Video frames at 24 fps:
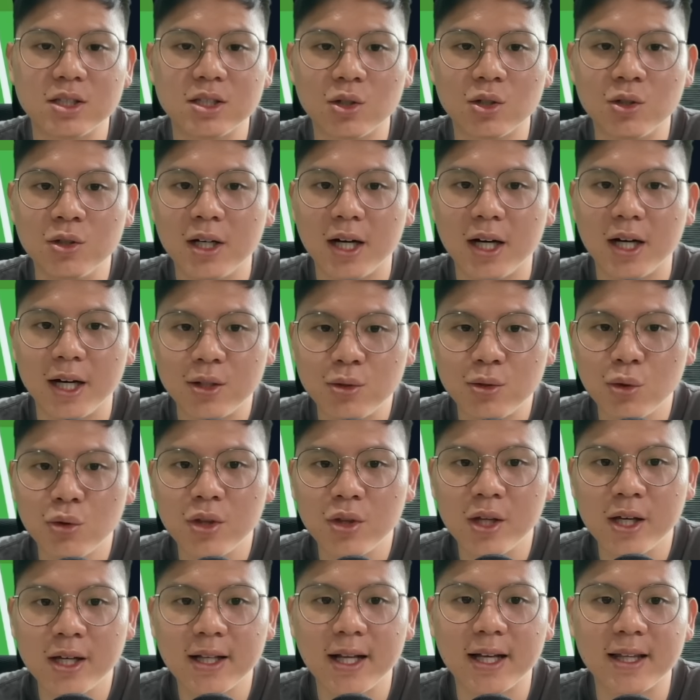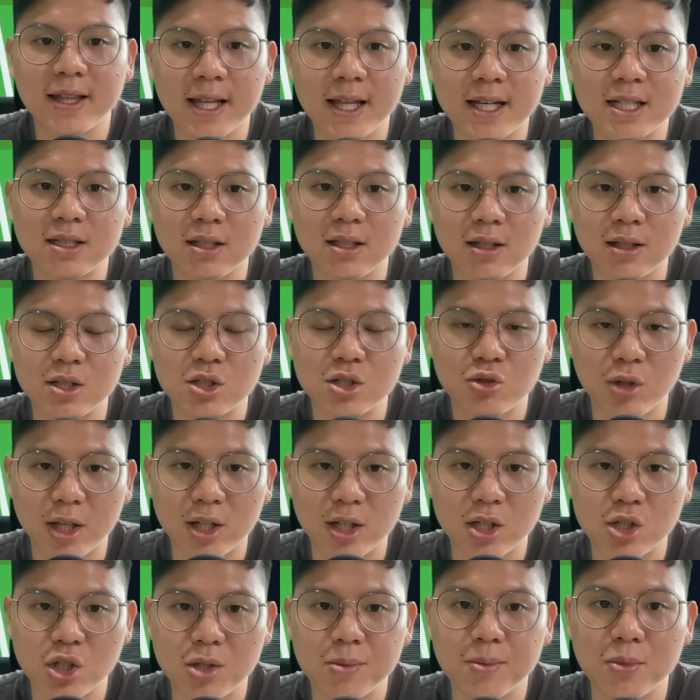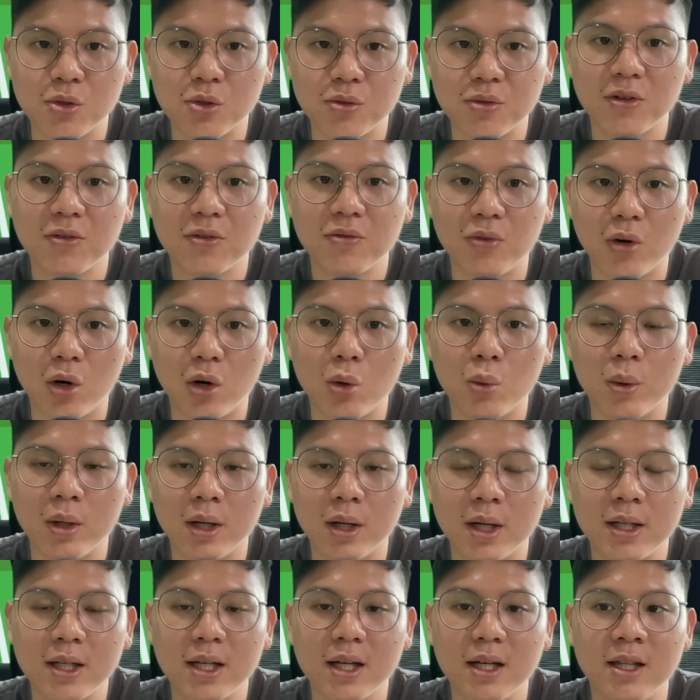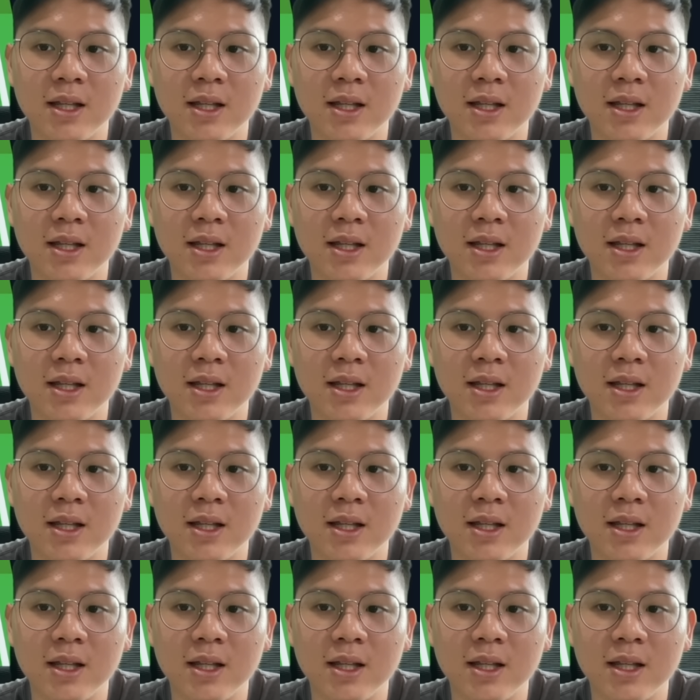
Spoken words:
So I do think, like, that is still a strategy moving forward.